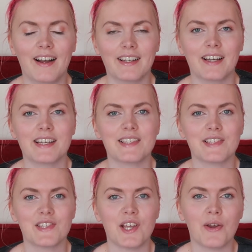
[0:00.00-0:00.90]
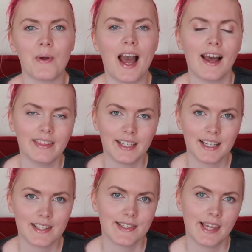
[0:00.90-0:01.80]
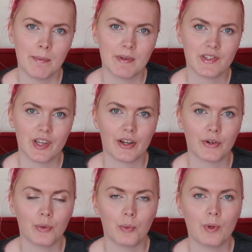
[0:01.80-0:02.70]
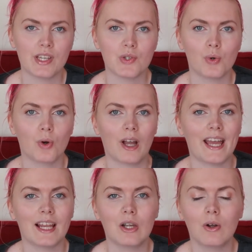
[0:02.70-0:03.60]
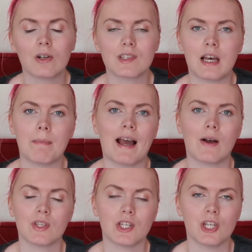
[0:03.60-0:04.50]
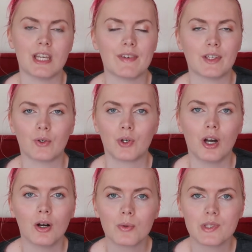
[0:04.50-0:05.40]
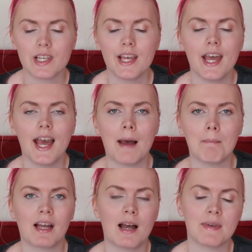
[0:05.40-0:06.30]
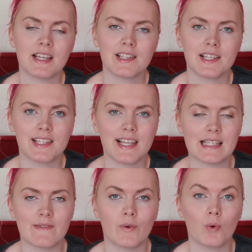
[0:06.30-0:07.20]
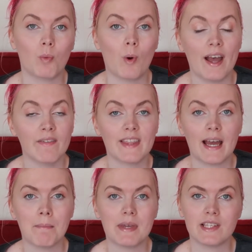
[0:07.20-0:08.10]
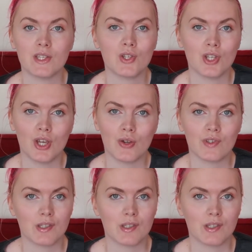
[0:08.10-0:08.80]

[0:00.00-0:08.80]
Hi guys, so at the Landscaper Circle, we talk a lot about achieving your goals and becoming successful, whatever that means to you.